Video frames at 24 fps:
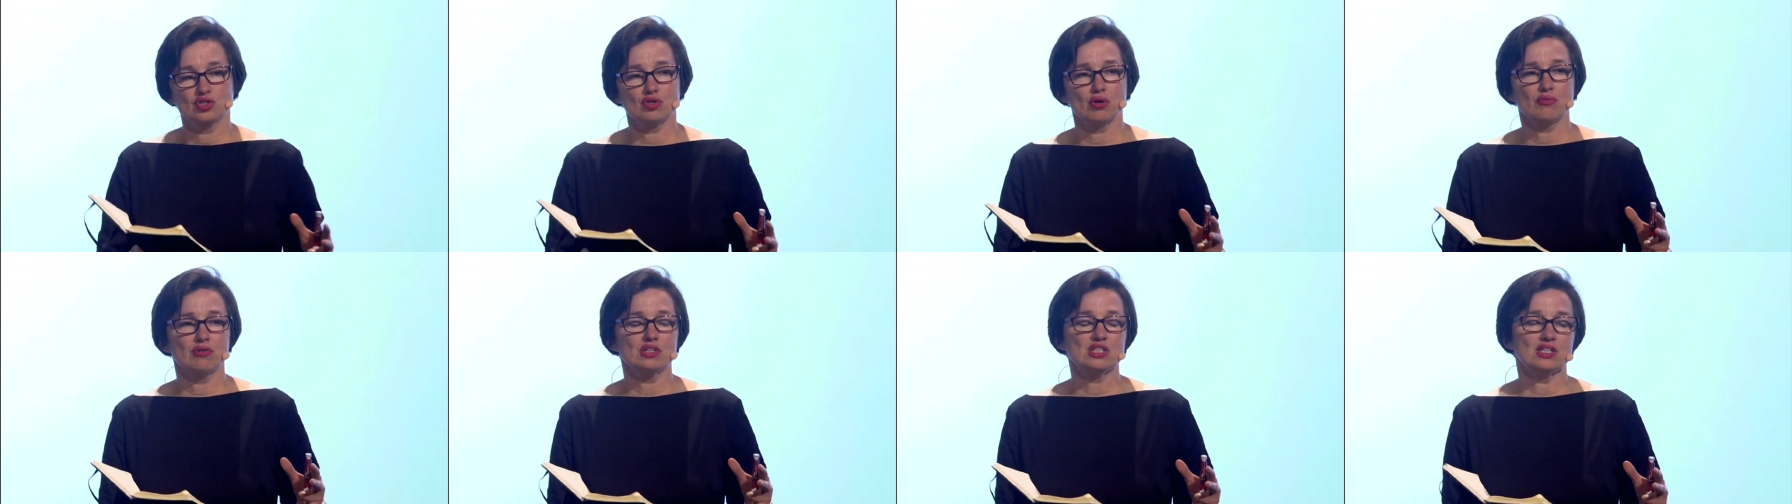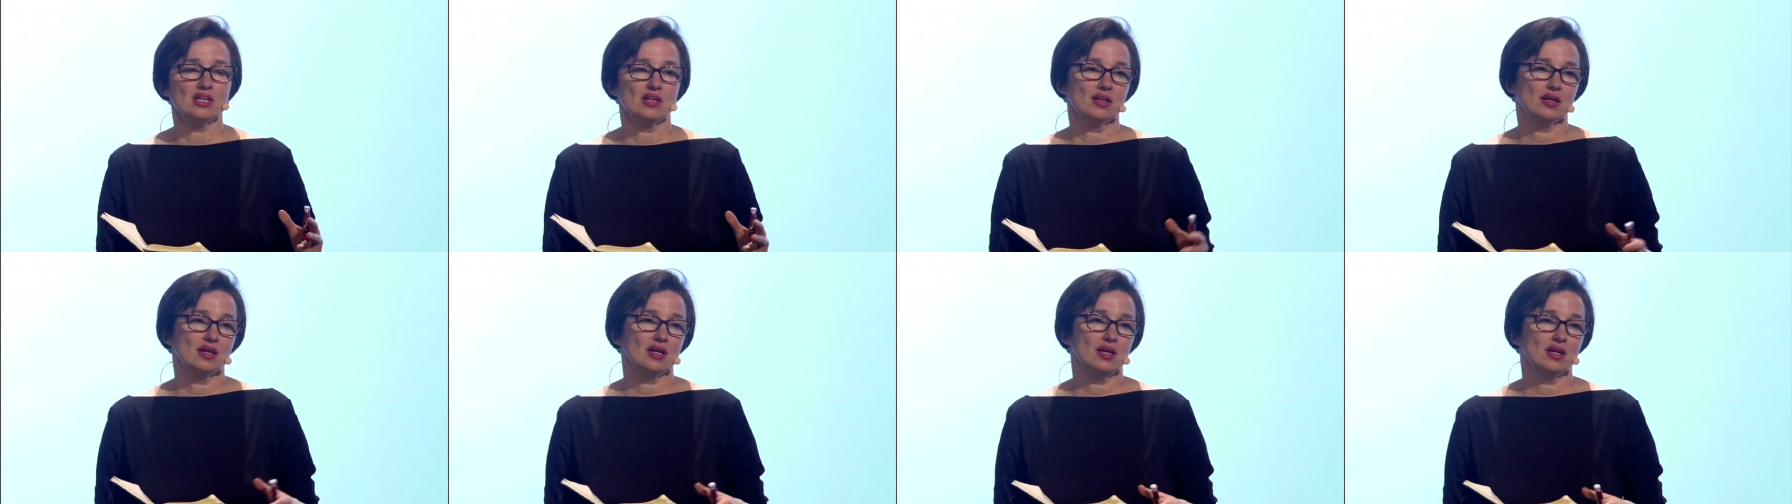
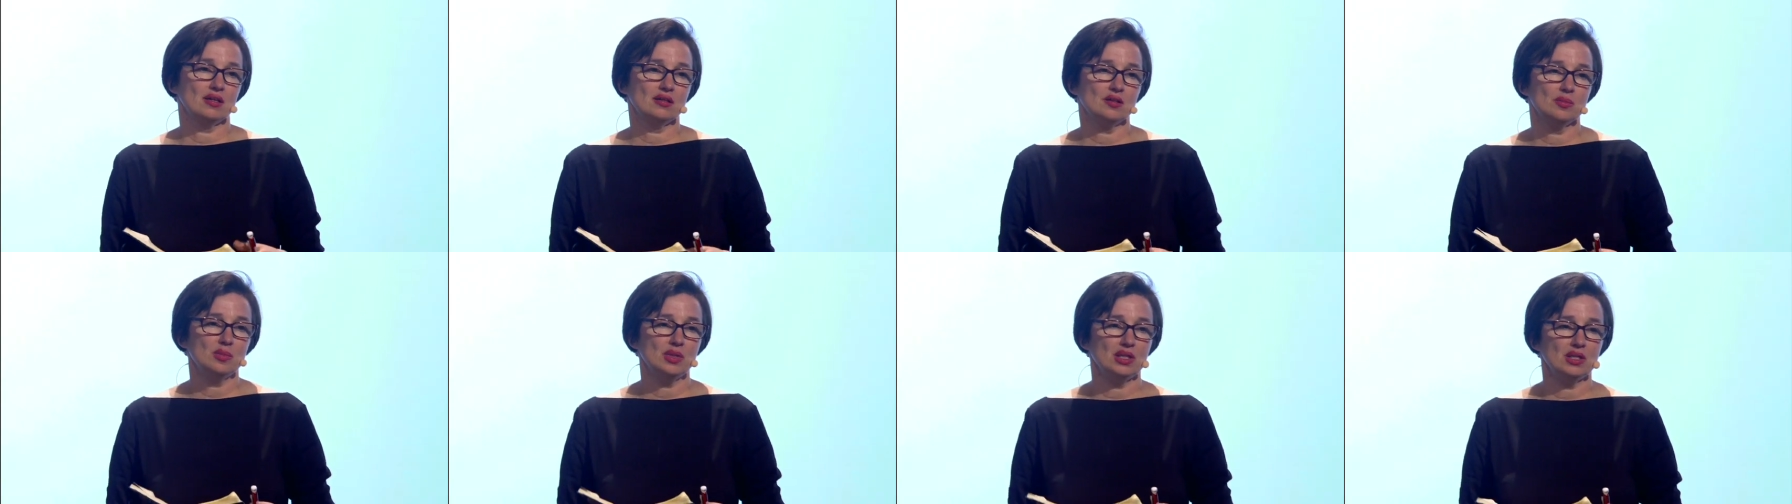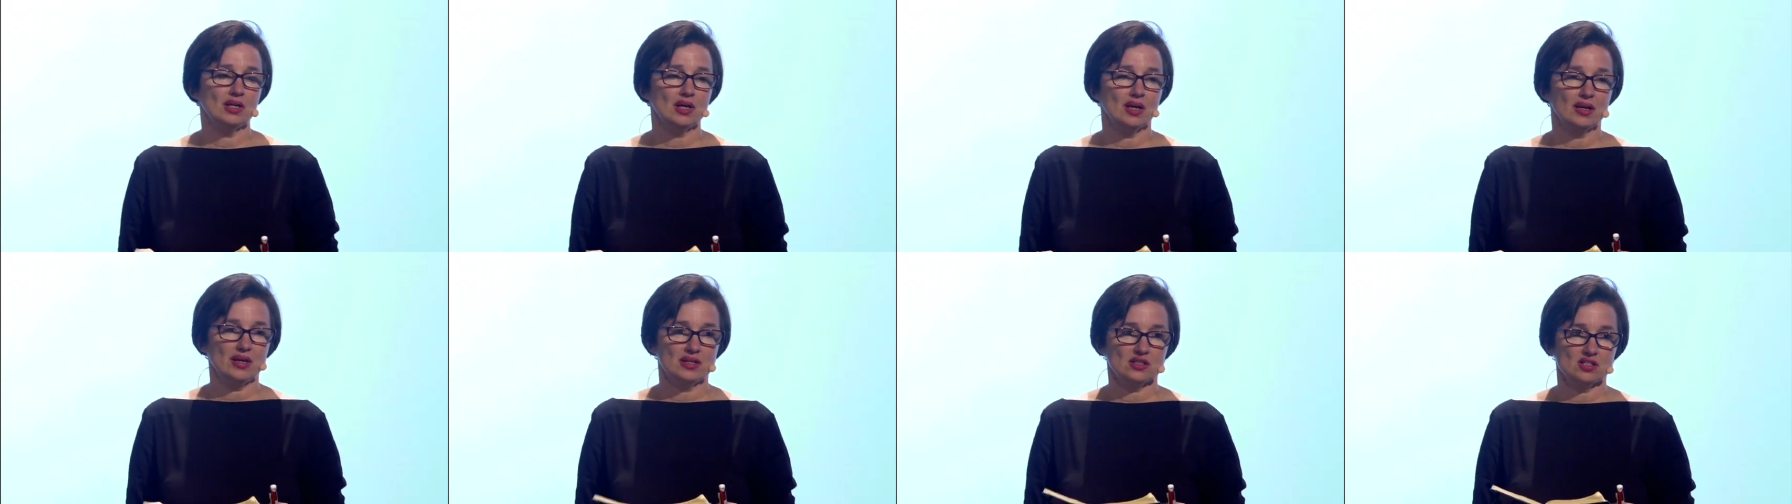storytelling and the
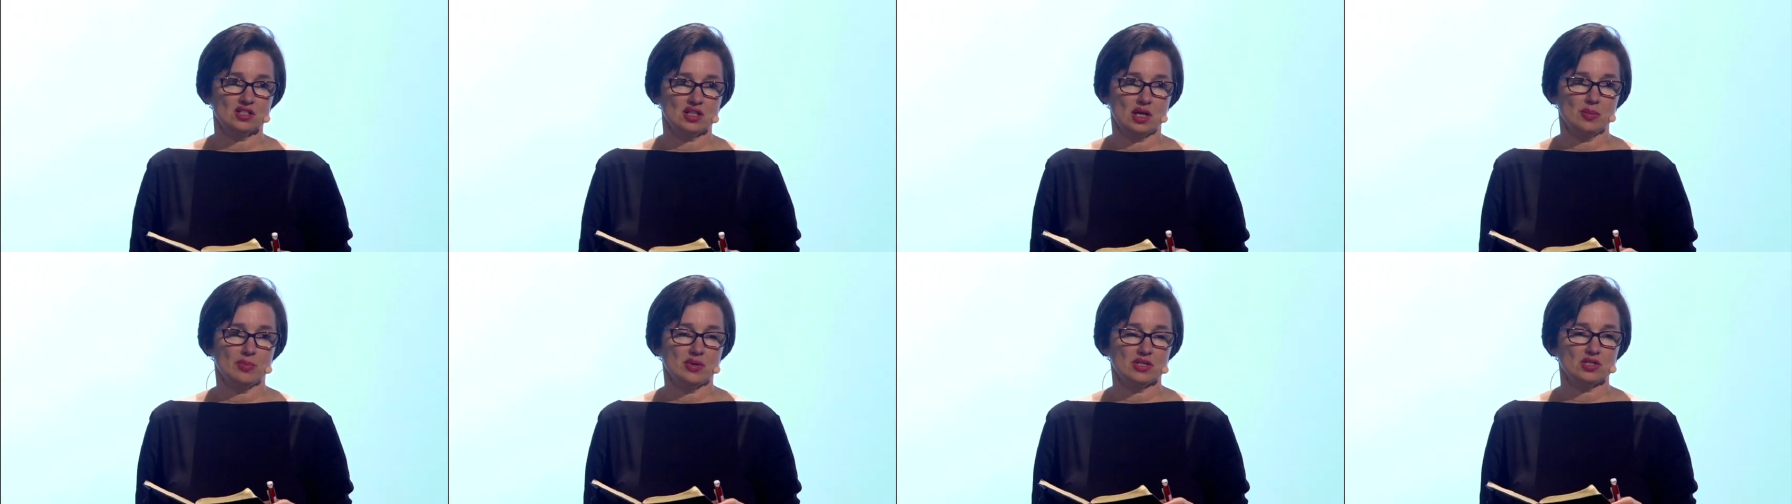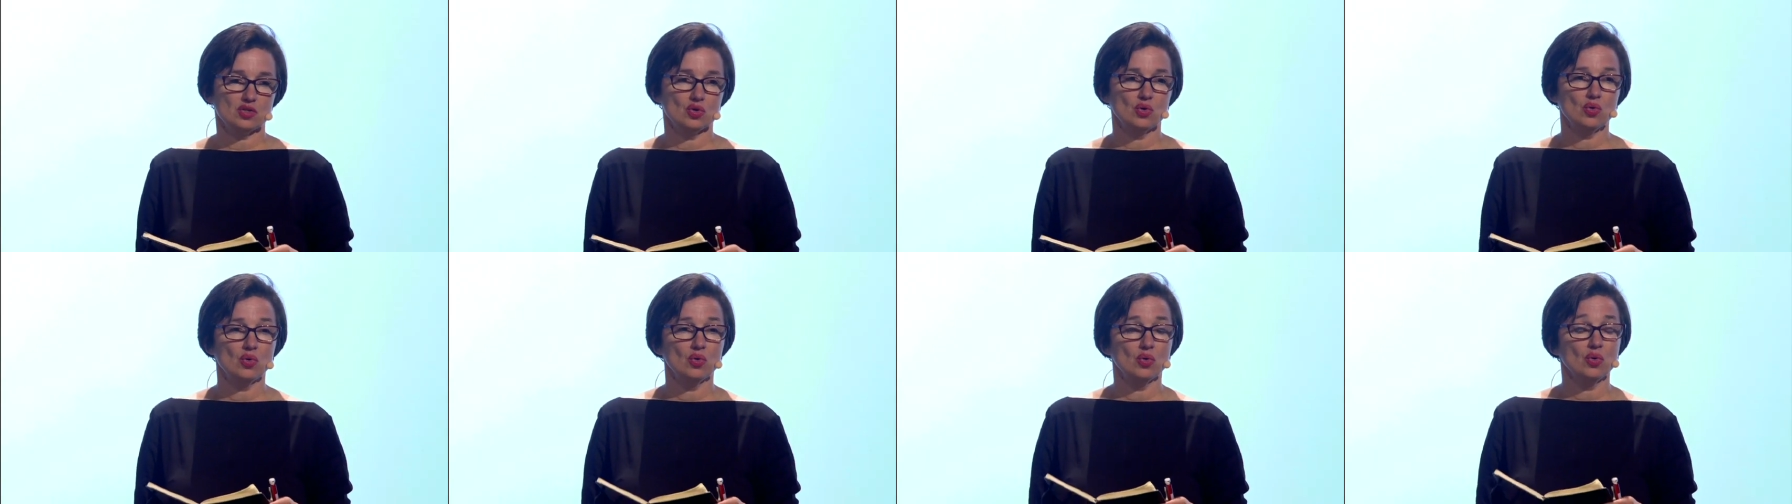media landscape
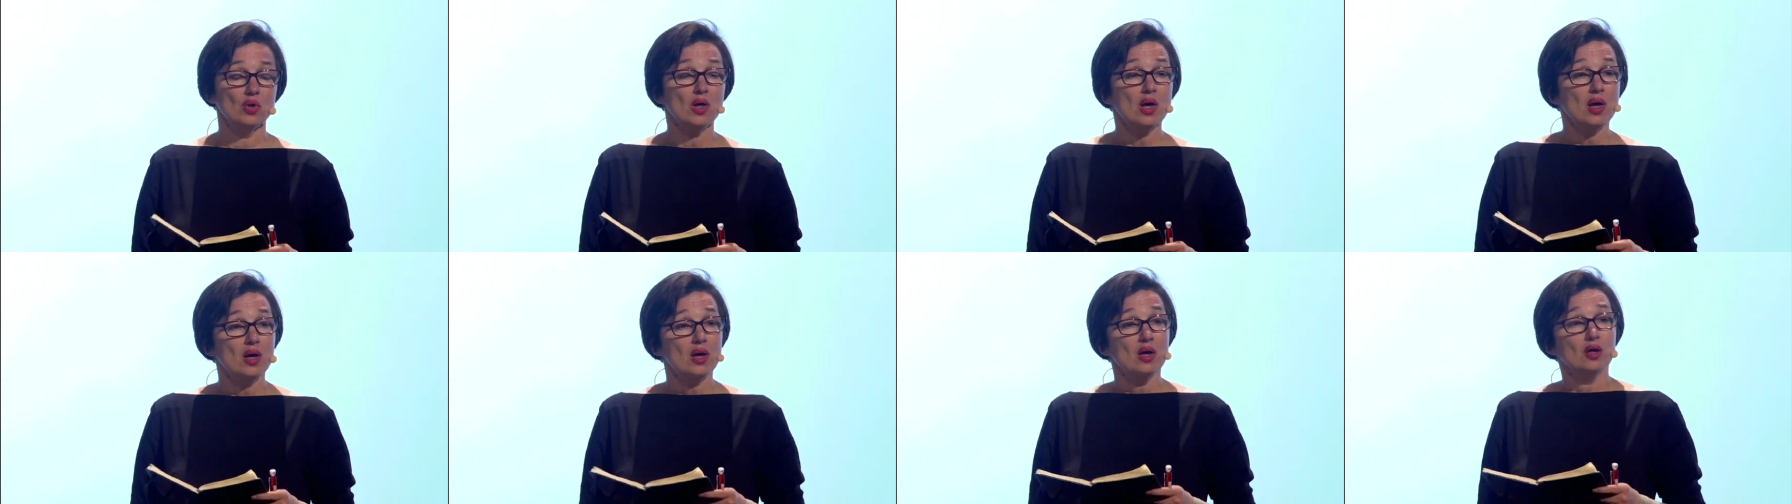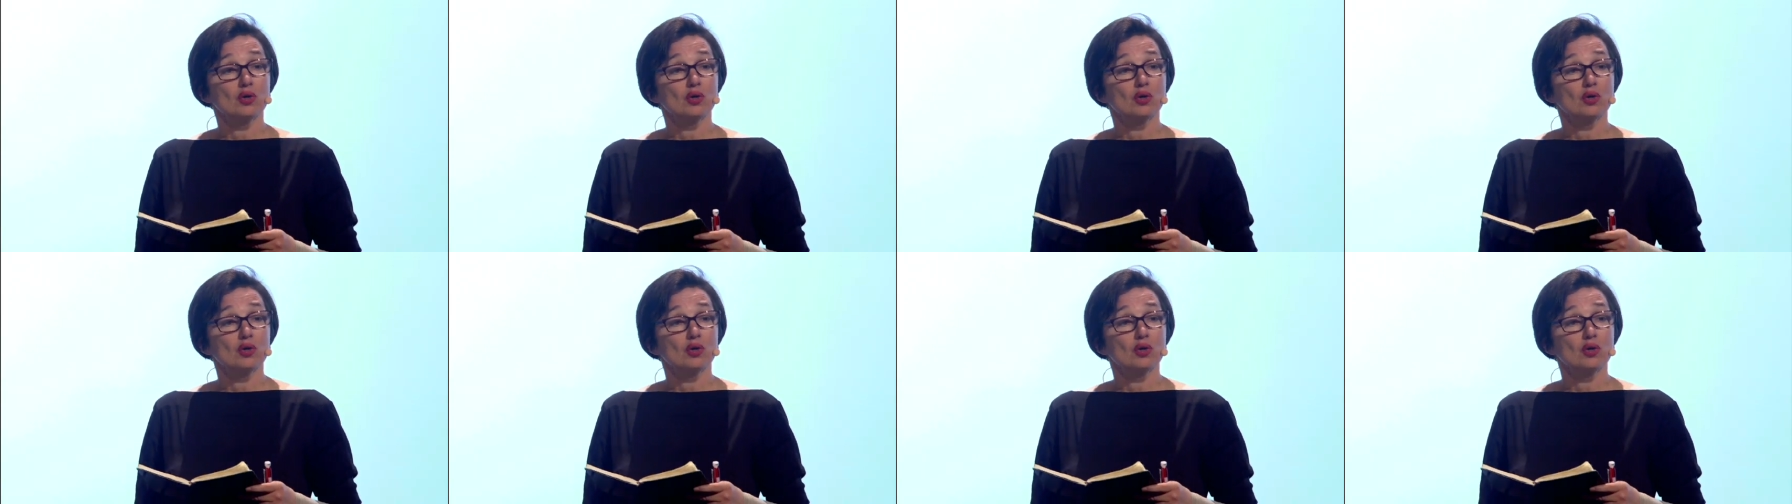as a whole?